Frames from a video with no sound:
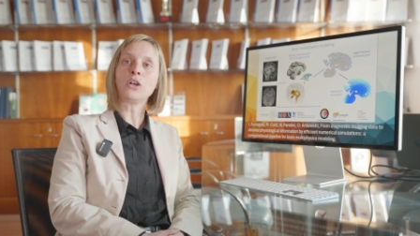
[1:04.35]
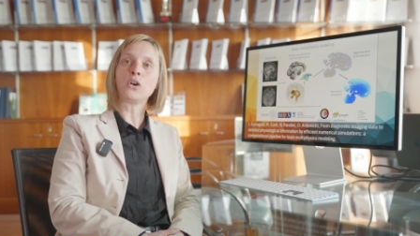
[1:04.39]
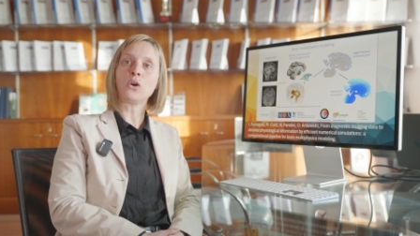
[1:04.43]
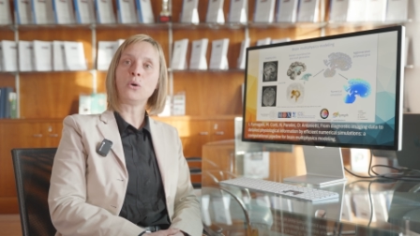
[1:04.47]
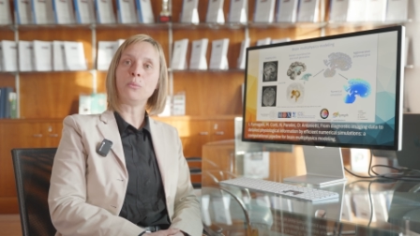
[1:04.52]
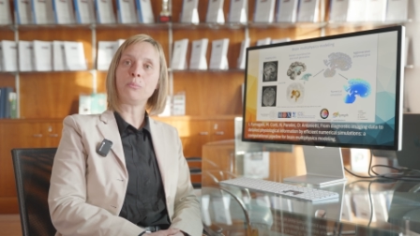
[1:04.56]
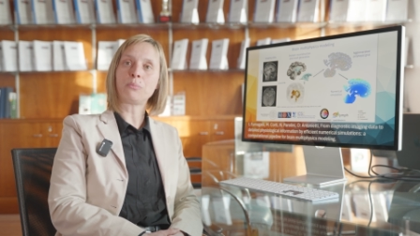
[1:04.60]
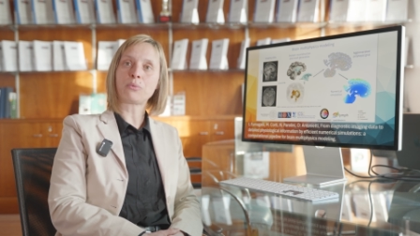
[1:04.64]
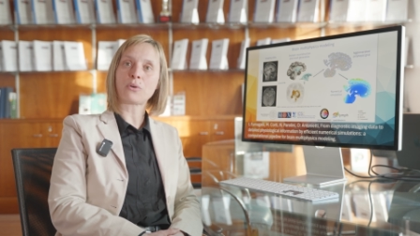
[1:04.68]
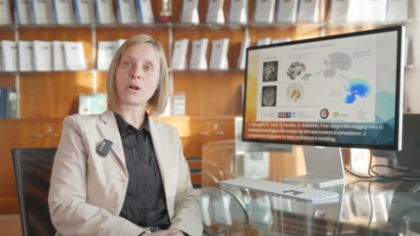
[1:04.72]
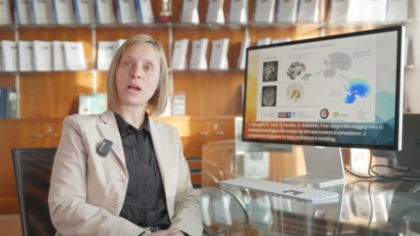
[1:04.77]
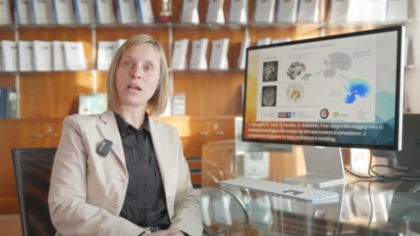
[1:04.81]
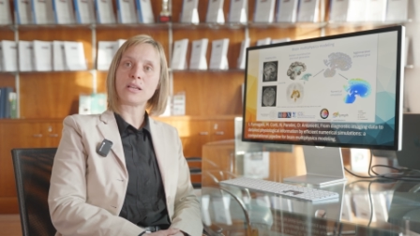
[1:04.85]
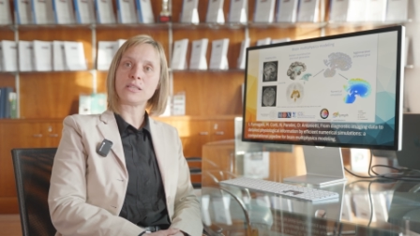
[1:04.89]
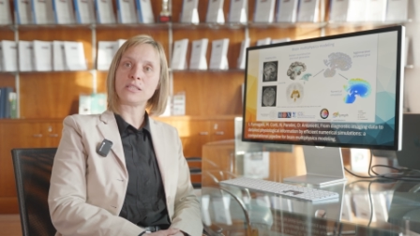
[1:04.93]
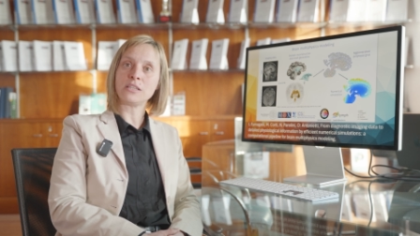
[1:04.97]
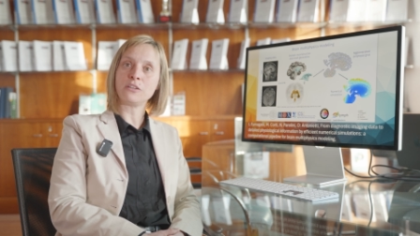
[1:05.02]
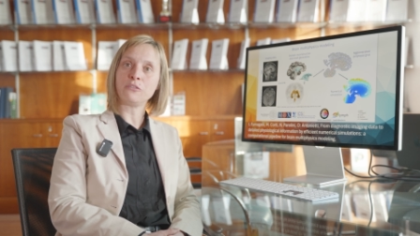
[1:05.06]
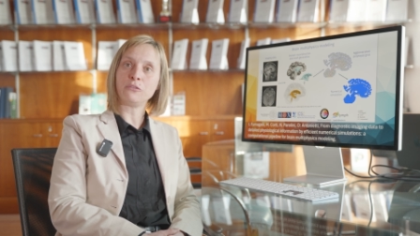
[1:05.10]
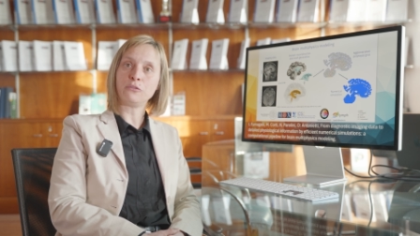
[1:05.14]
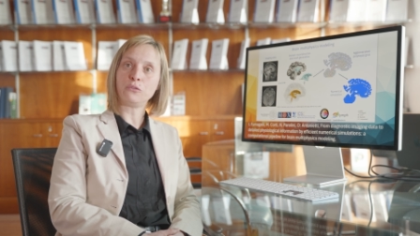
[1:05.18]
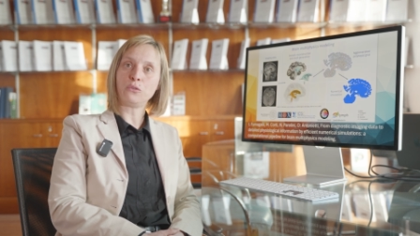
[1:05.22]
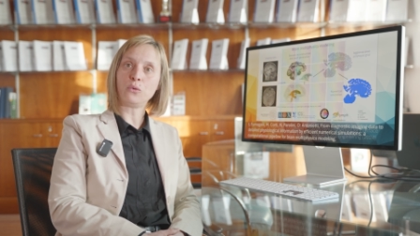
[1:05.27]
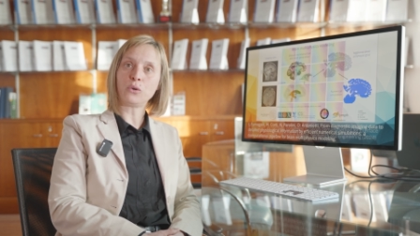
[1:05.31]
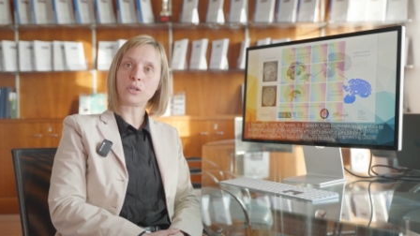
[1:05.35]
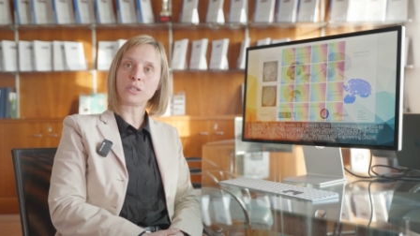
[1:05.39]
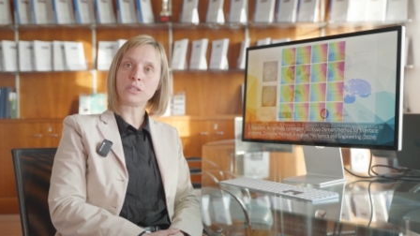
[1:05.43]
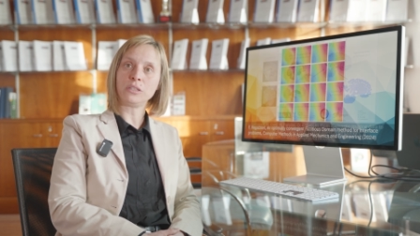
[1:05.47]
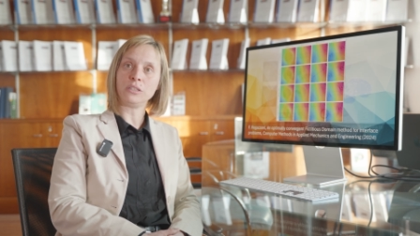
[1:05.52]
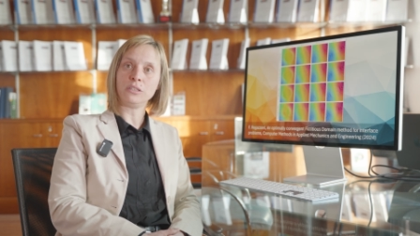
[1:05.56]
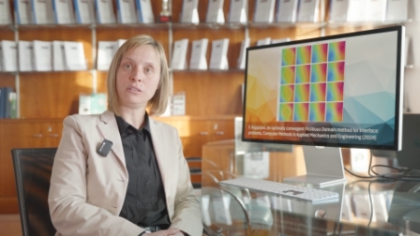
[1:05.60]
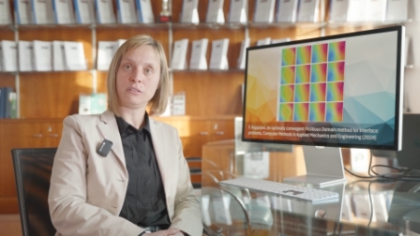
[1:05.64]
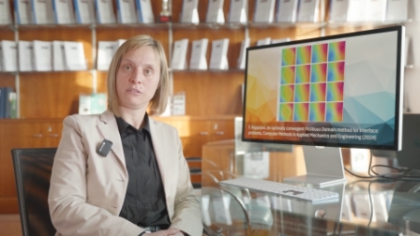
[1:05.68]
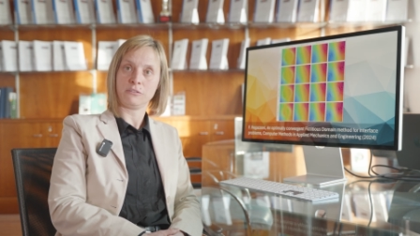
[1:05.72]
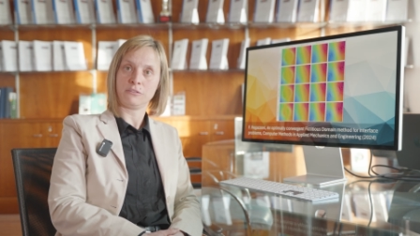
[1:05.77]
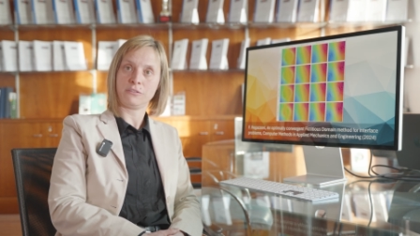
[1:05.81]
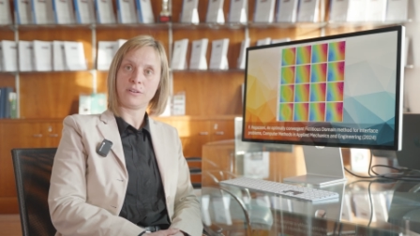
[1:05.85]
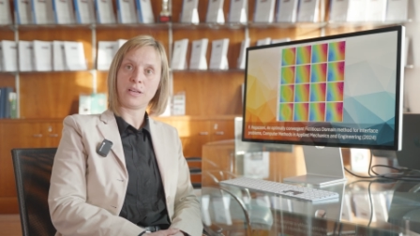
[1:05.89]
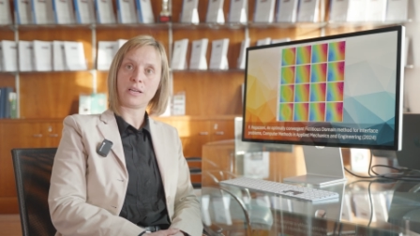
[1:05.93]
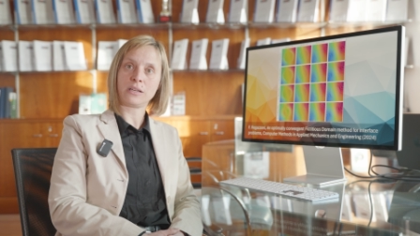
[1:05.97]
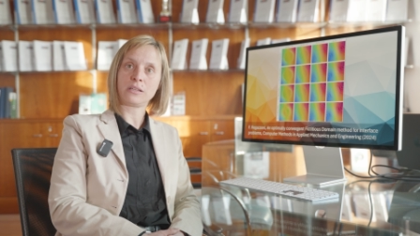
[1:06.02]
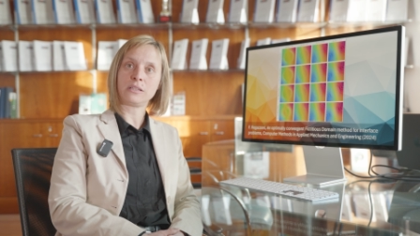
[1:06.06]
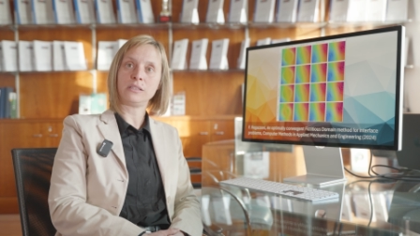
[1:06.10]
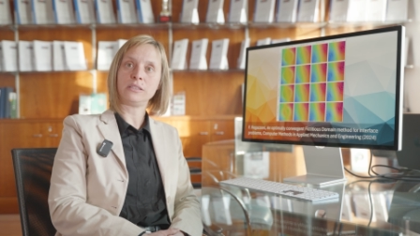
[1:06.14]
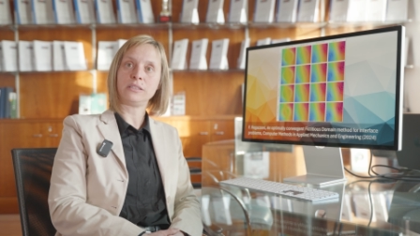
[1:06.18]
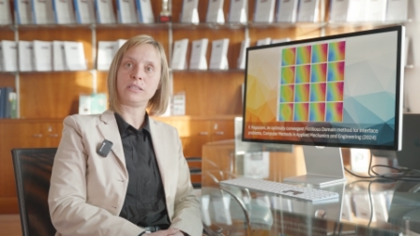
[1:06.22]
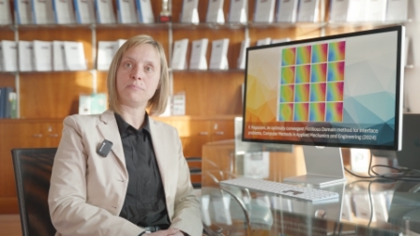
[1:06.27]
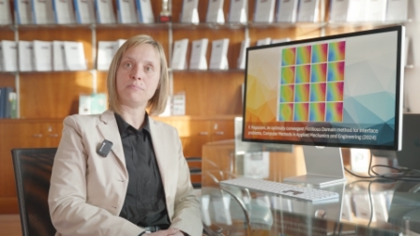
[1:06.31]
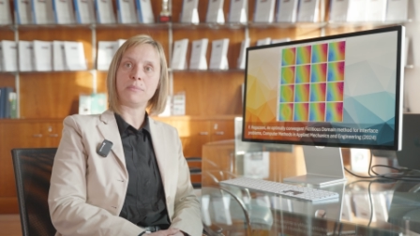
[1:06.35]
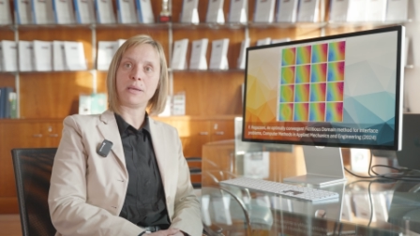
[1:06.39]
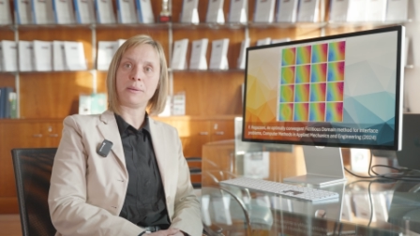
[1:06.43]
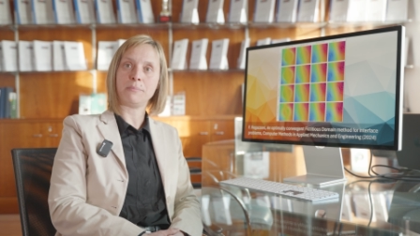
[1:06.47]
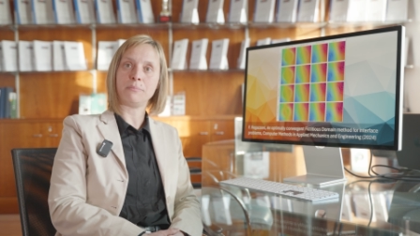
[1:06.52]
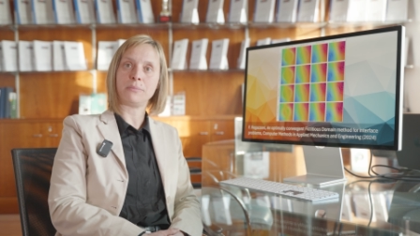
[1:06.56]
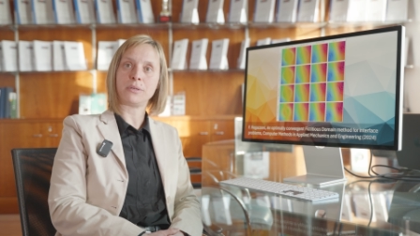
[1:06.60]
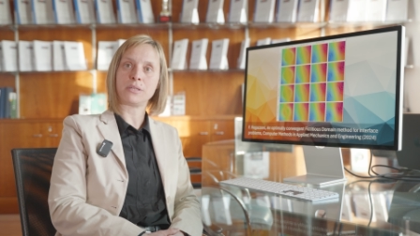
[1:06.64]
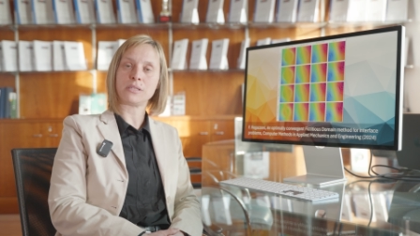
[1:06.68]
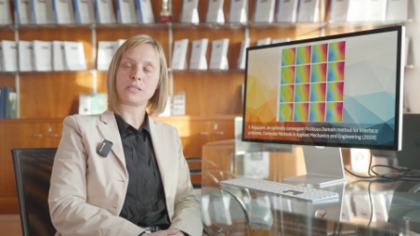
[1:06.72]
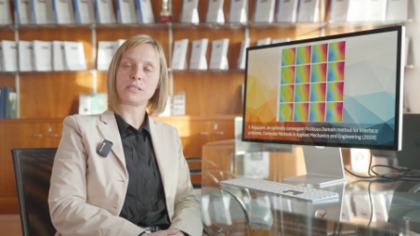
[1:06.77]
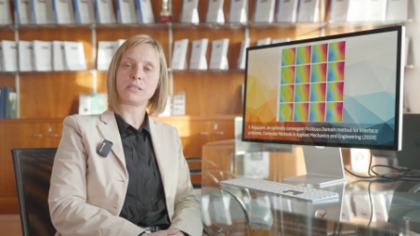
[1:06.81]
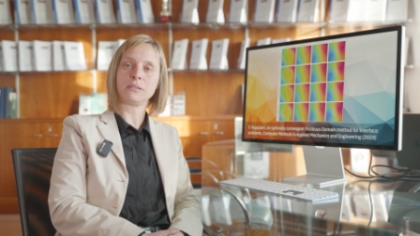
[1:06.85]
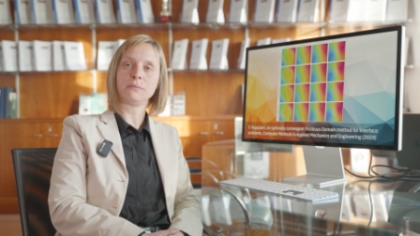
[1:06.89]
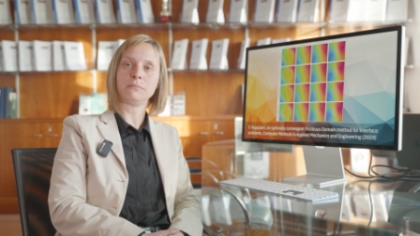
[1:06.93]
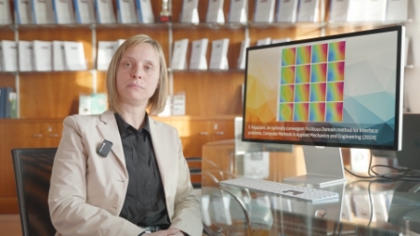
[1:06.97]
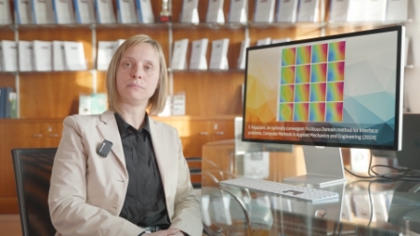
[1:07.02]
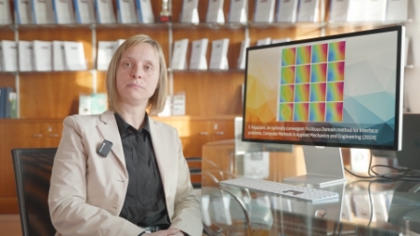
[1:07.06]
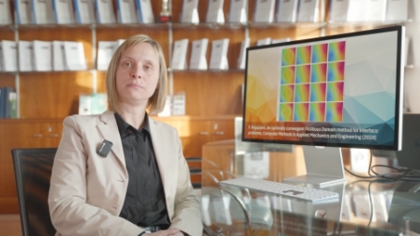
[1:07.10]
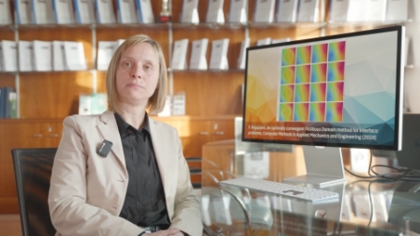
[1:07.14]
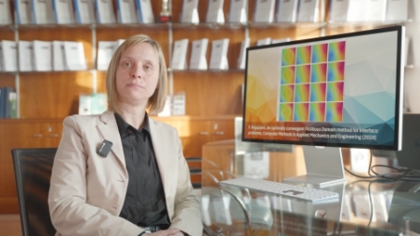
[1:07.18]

comprising 40 faculty members.